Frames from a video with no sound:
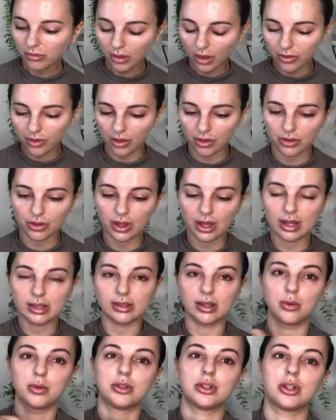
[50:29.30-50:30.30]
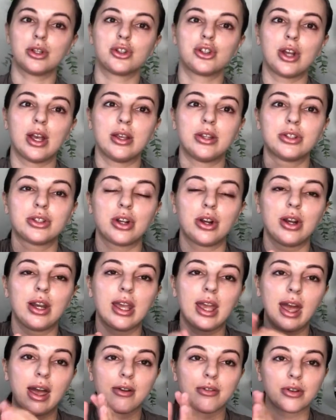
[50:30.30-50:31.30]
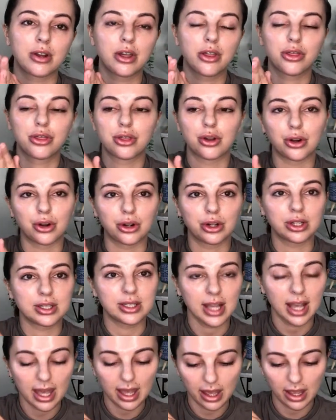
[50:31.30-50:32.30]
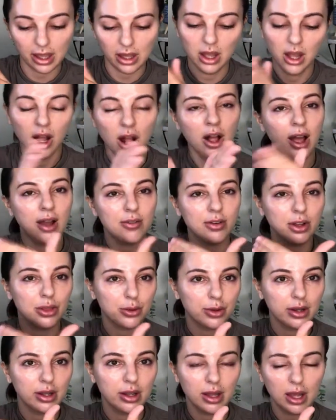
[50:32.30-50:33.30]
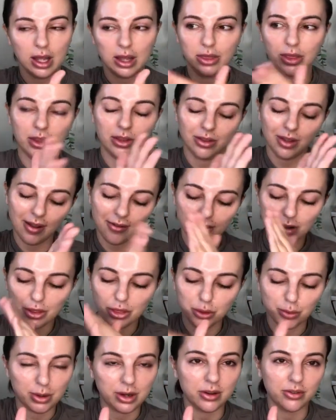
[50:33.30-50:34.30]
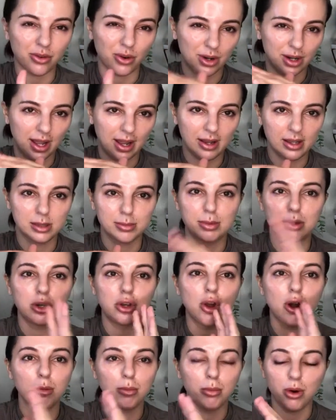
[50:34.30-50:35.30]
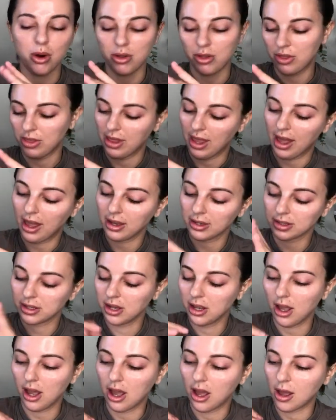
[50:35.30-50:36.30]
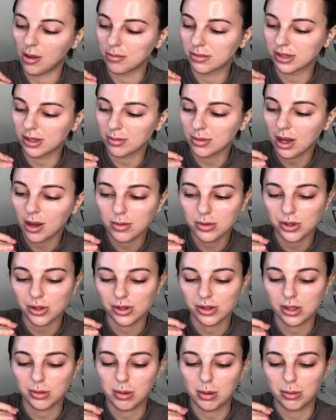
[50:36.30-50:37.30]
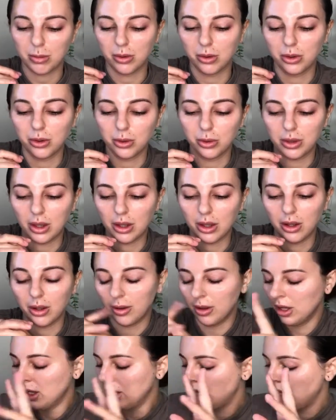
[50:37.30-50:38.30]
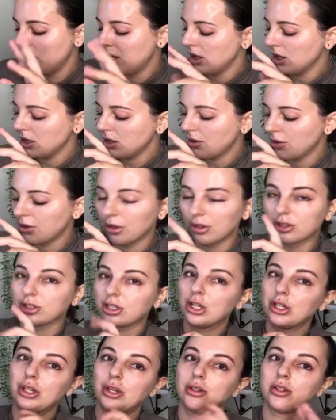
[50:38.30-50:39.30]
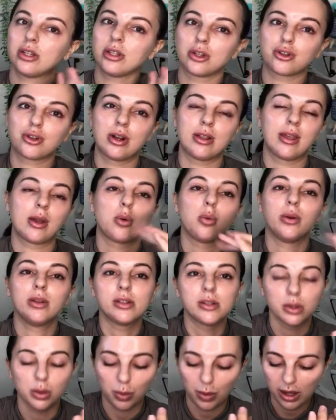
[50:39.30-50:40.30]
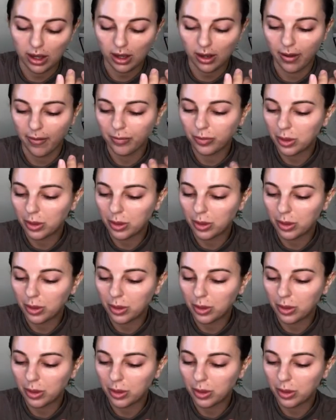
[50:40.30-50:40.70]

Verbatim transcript: The other thing is I would suggest starting every third day, every three, every three to four days, but no more than that. Um, sometimes you'll see people who they'll, you know, they'll start using the tret like once a week.